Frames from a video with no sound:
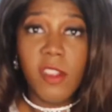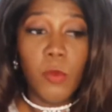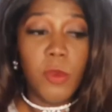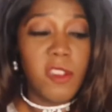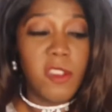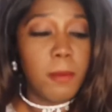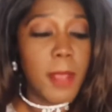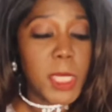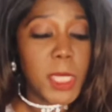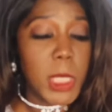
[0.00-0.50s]

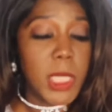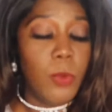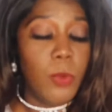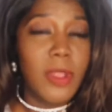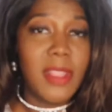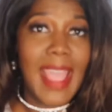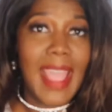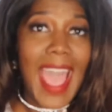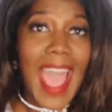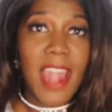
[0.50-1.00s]
especially
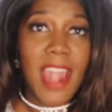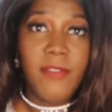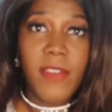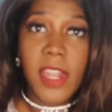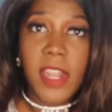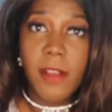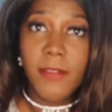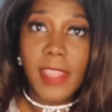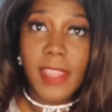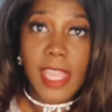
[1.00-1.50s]
with the
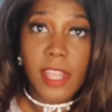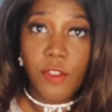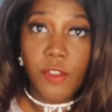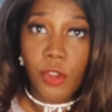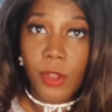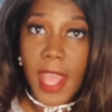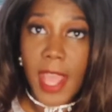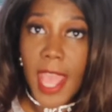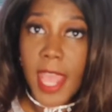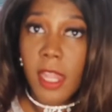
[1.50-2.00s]
advent of the
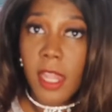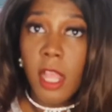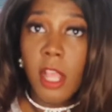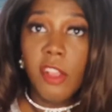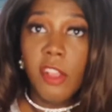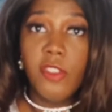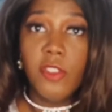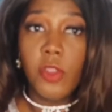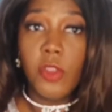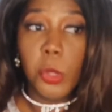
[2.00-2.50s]

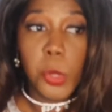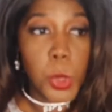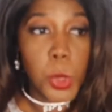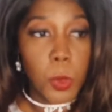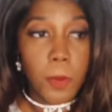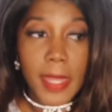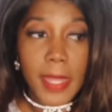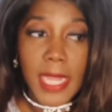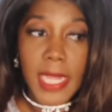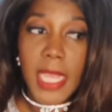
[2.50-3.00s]
internet,
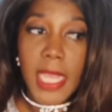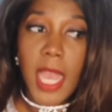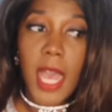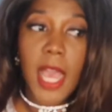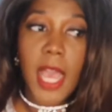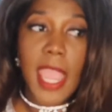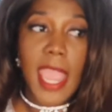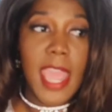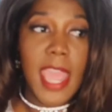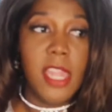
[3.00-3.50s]
social media,
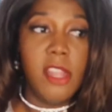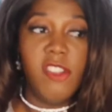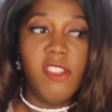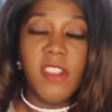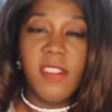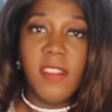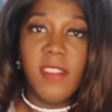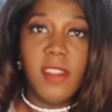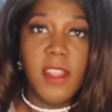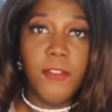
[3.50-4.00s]
and
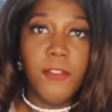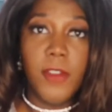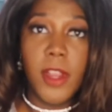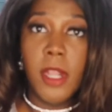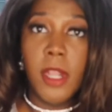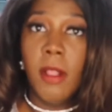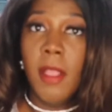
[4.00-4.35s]
just the different